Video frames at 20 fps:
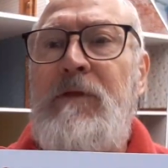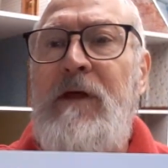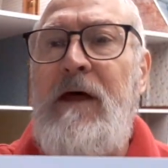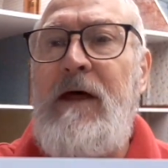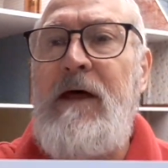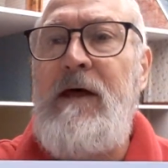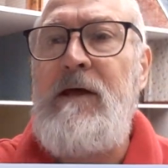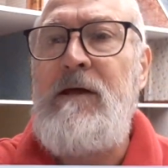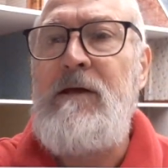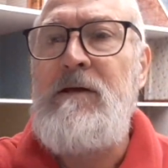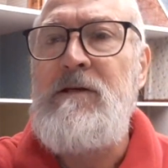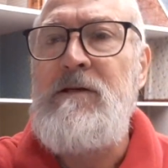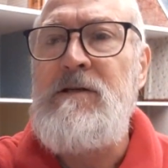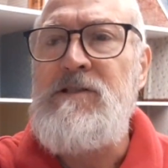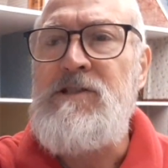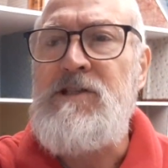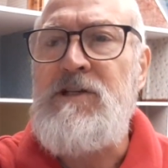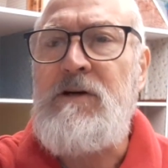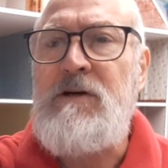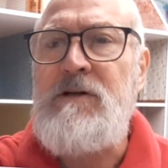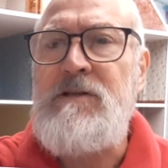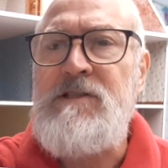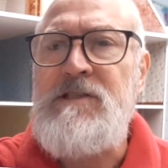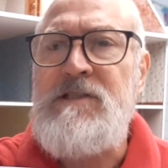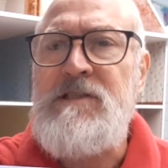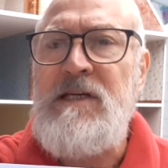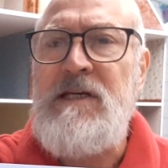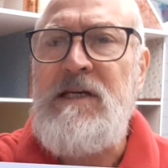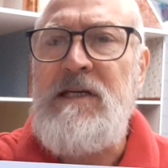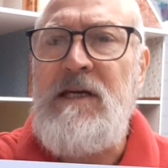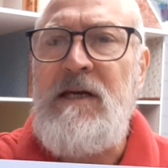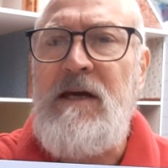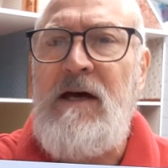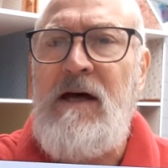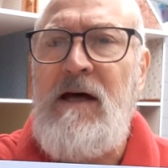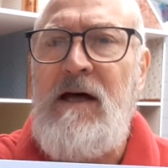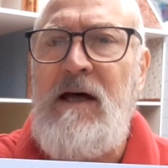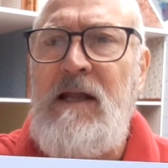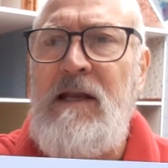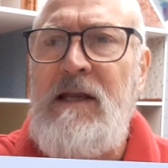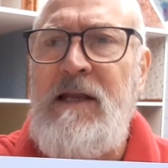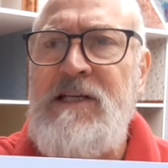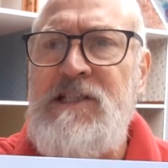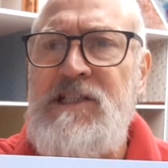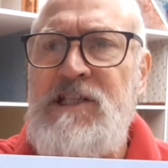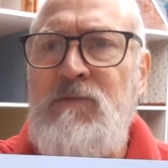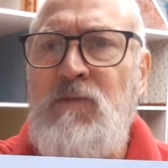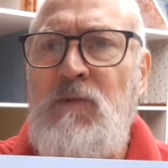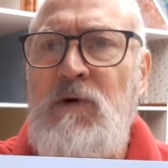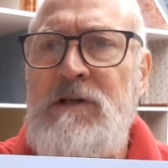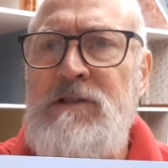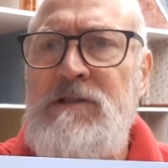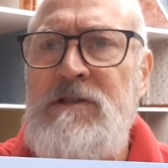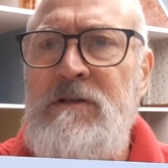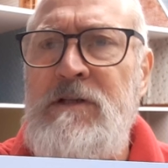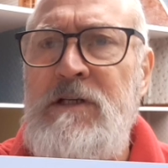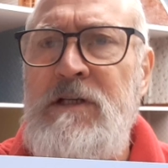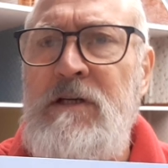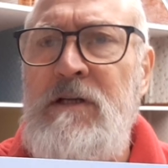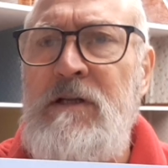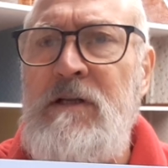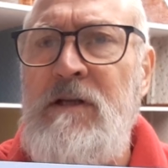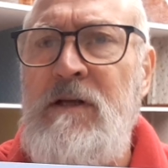there, so you can see Les Chinoiseries.